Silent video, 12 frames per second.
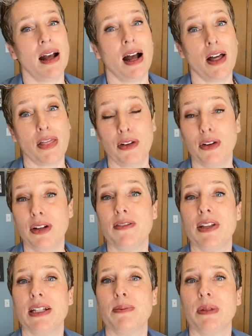a third of
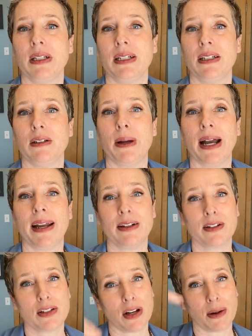these millennial
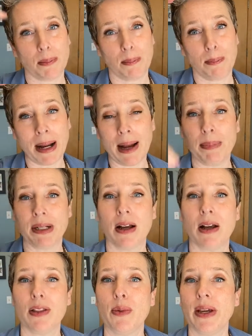buyers are popping
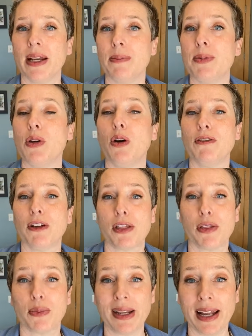all the way up to over
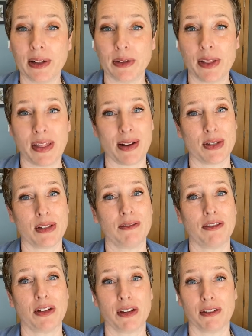three hundred thousand dollars
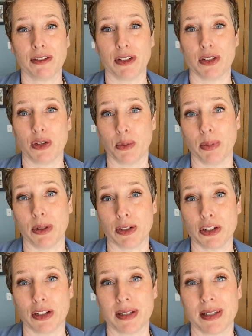for their first home
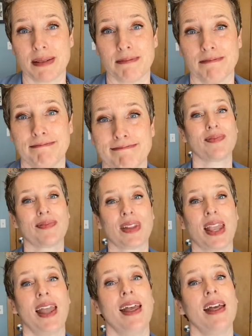purchase.
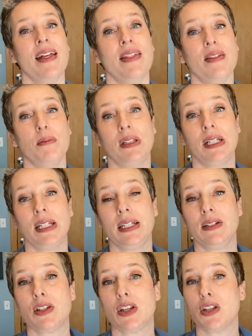The
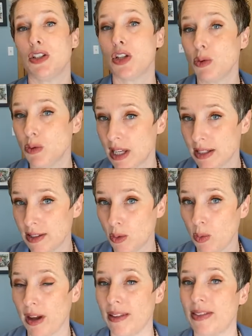millennials don't tend to
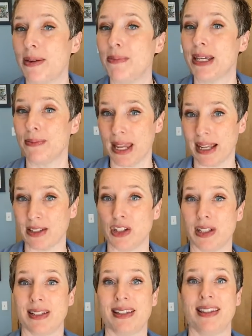want the
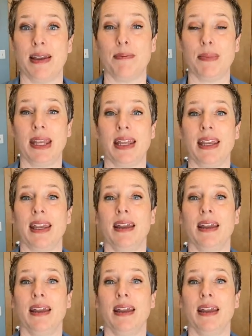McMansions that many